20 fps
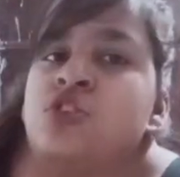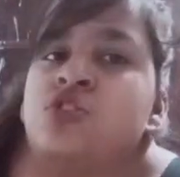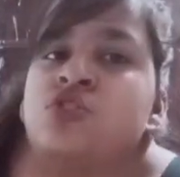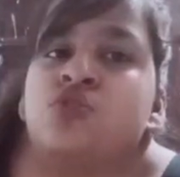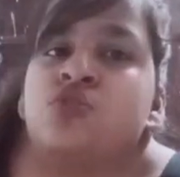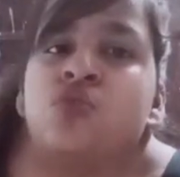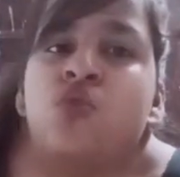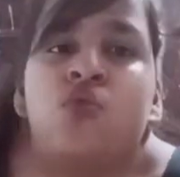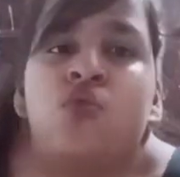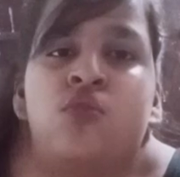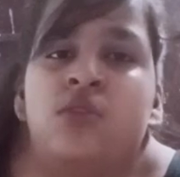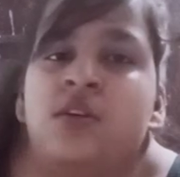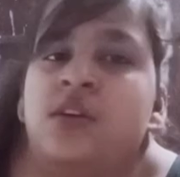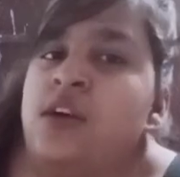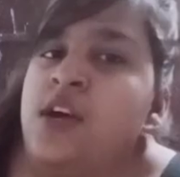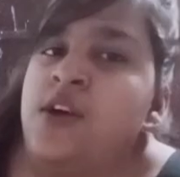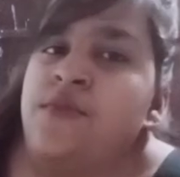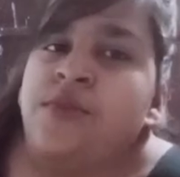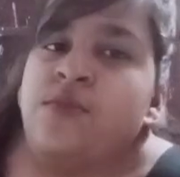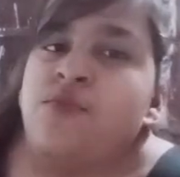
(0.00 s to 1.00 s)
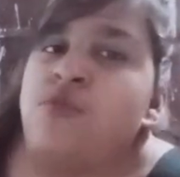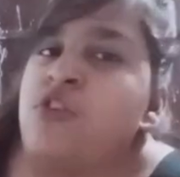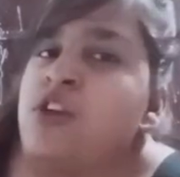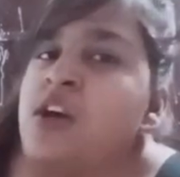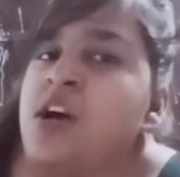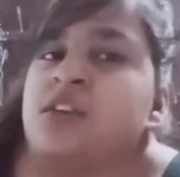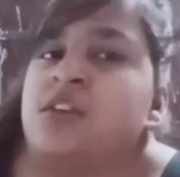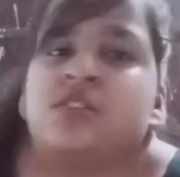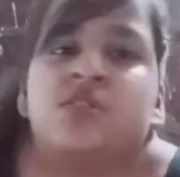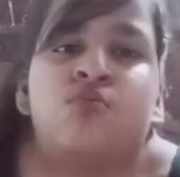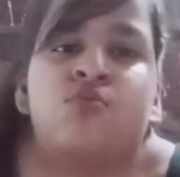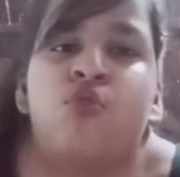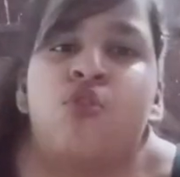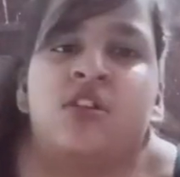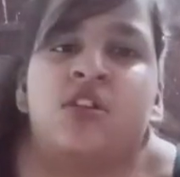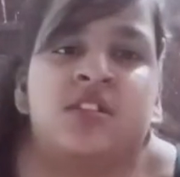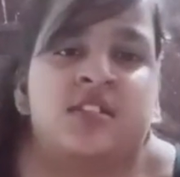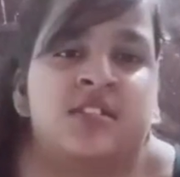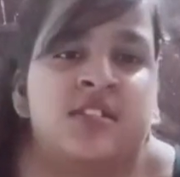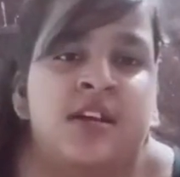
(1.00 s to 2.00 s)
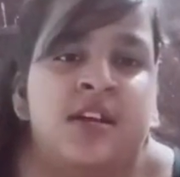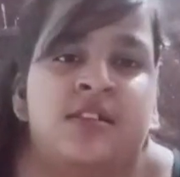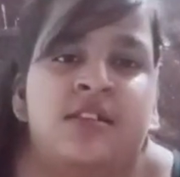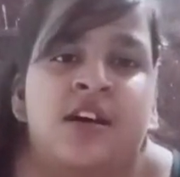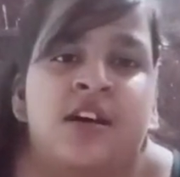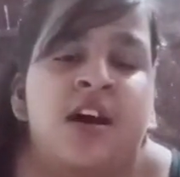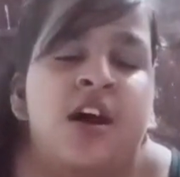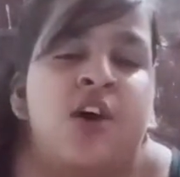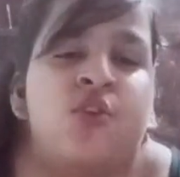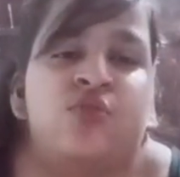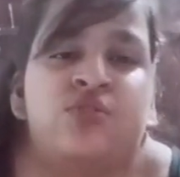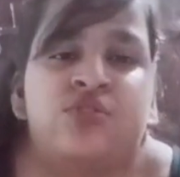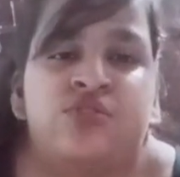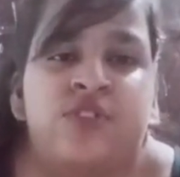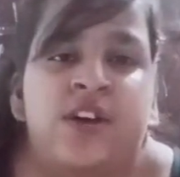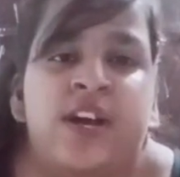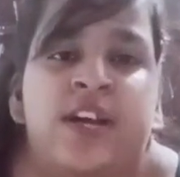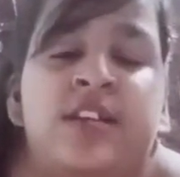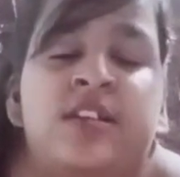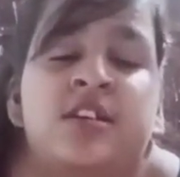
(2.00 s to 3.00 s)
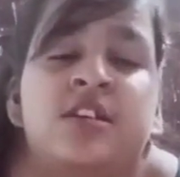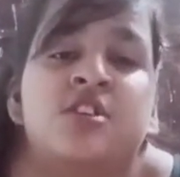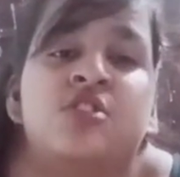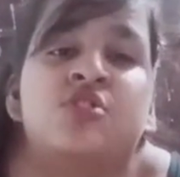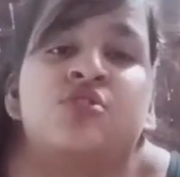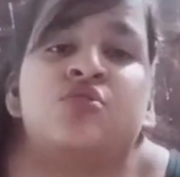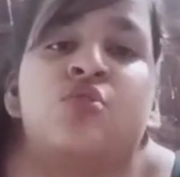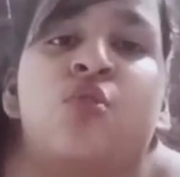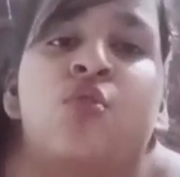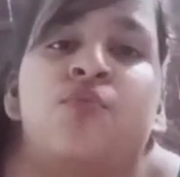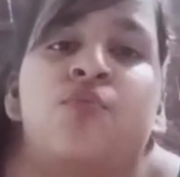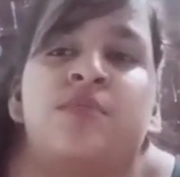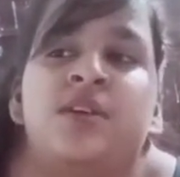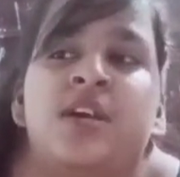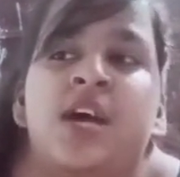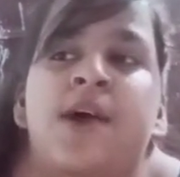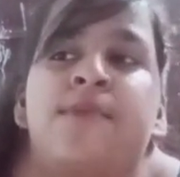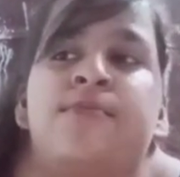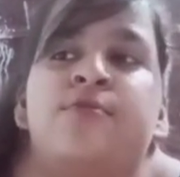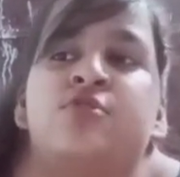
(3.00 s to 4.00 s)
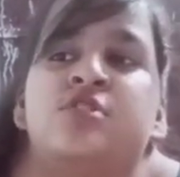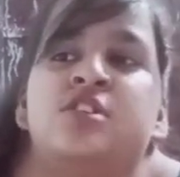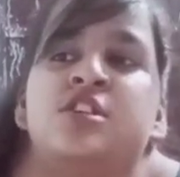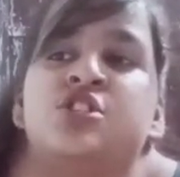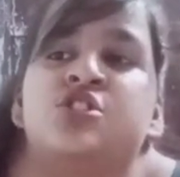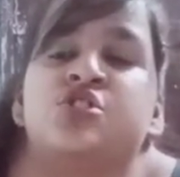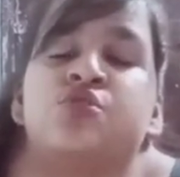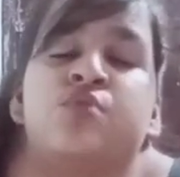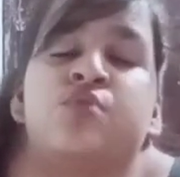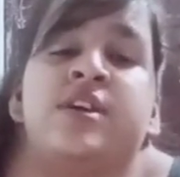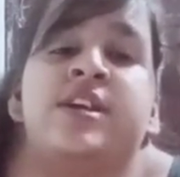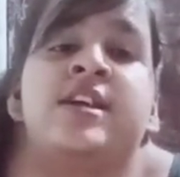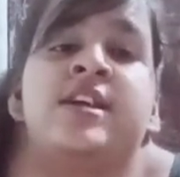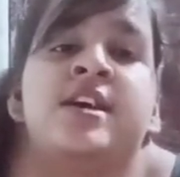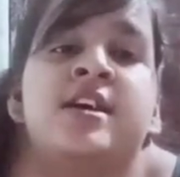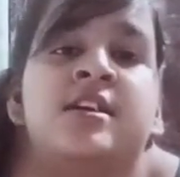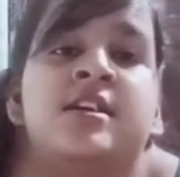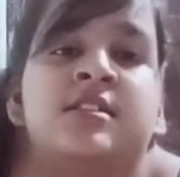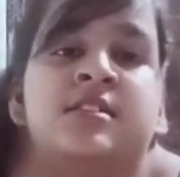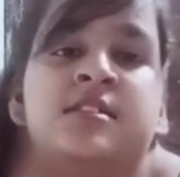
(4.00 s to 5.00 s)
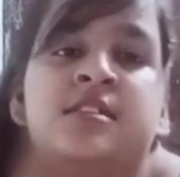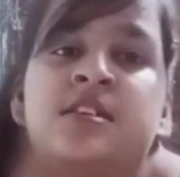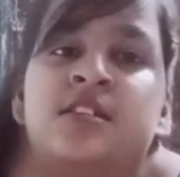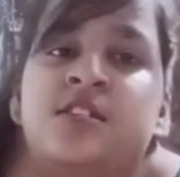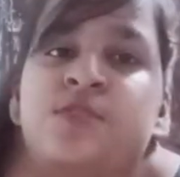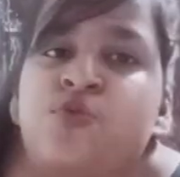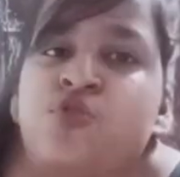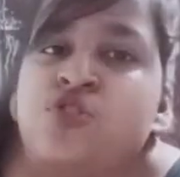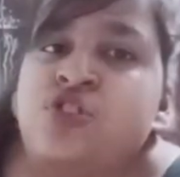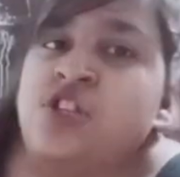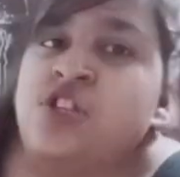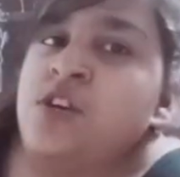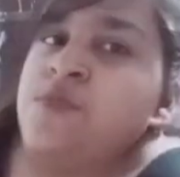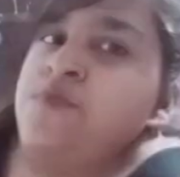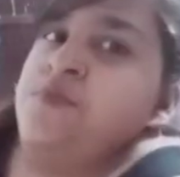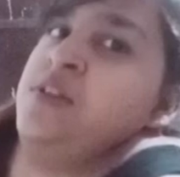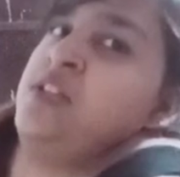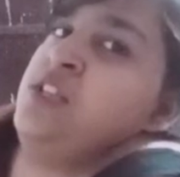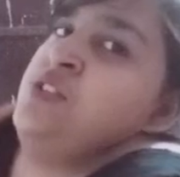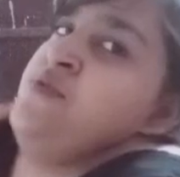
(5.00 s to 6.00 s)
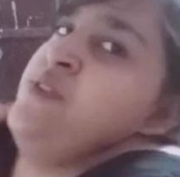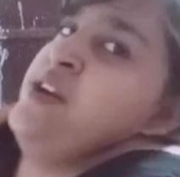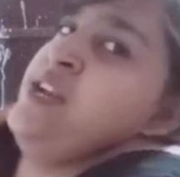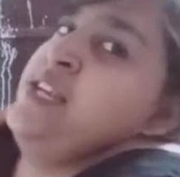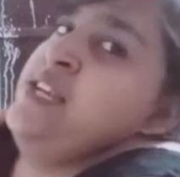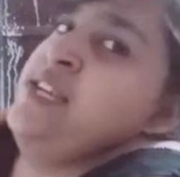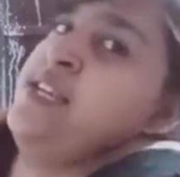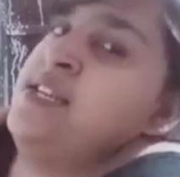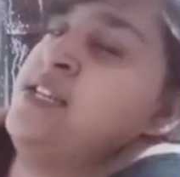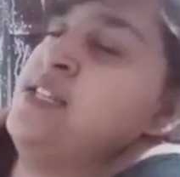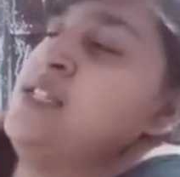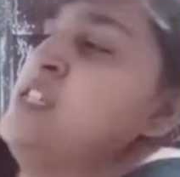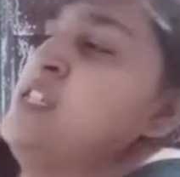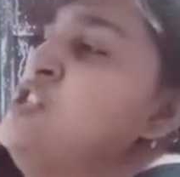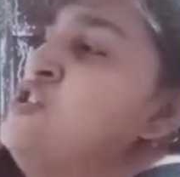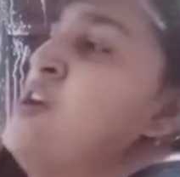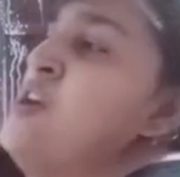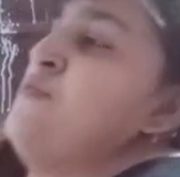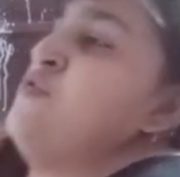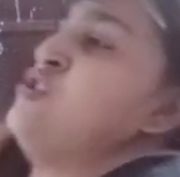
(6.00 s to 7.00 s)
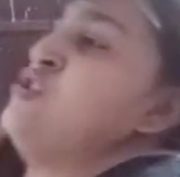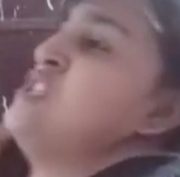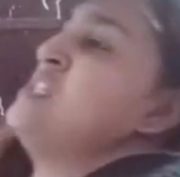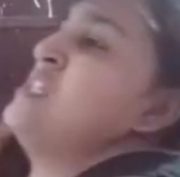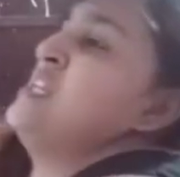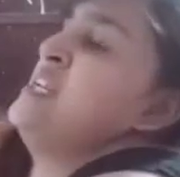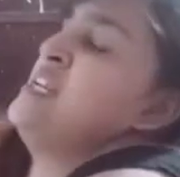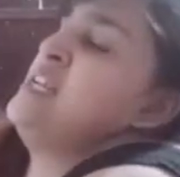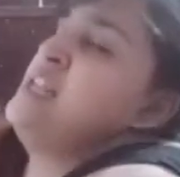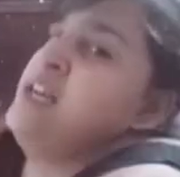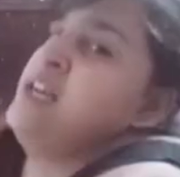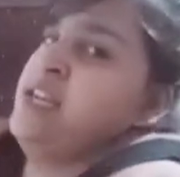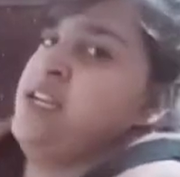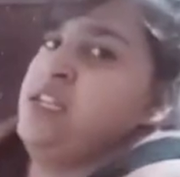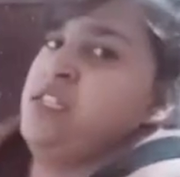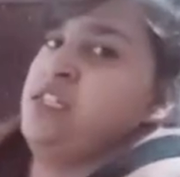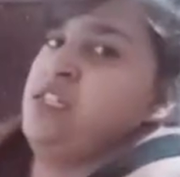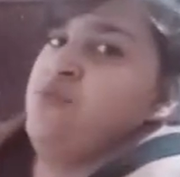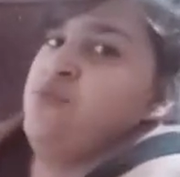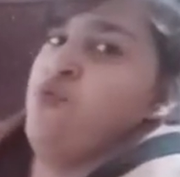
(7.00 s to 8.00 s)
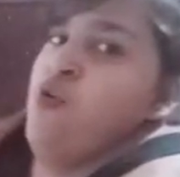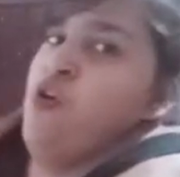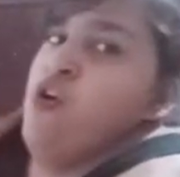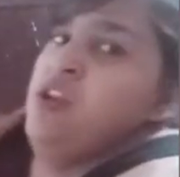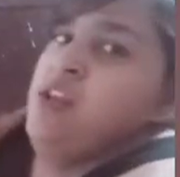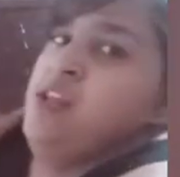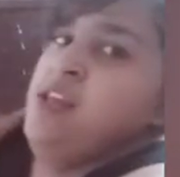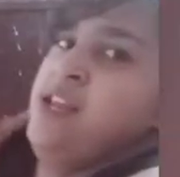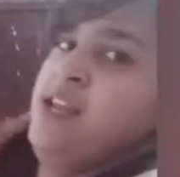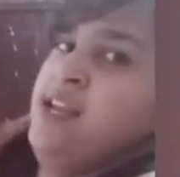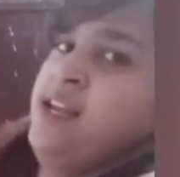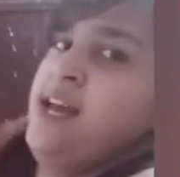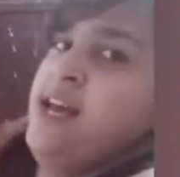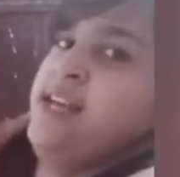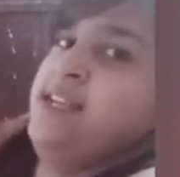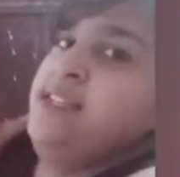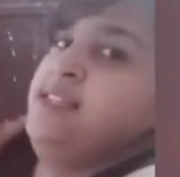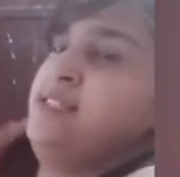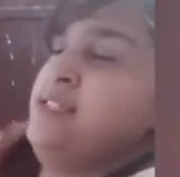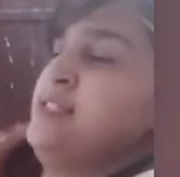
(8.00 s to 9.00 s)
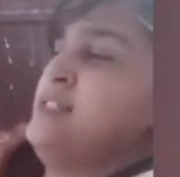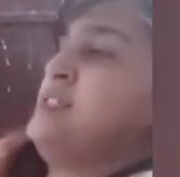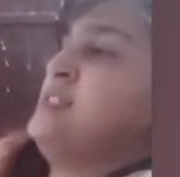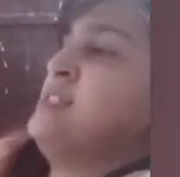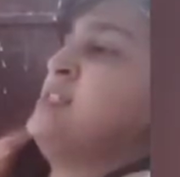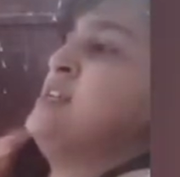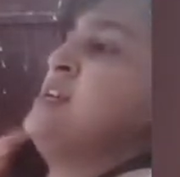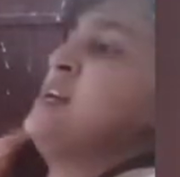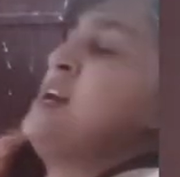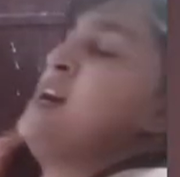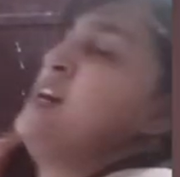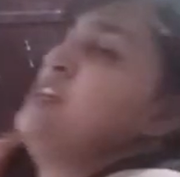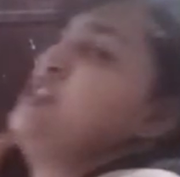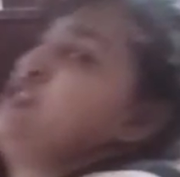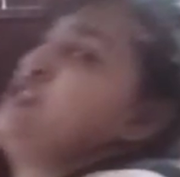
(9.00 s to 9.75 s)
So everyone has a wall inside the house right. So we have to just do it. This push-up is very easy. You have to just lean against the wall like this and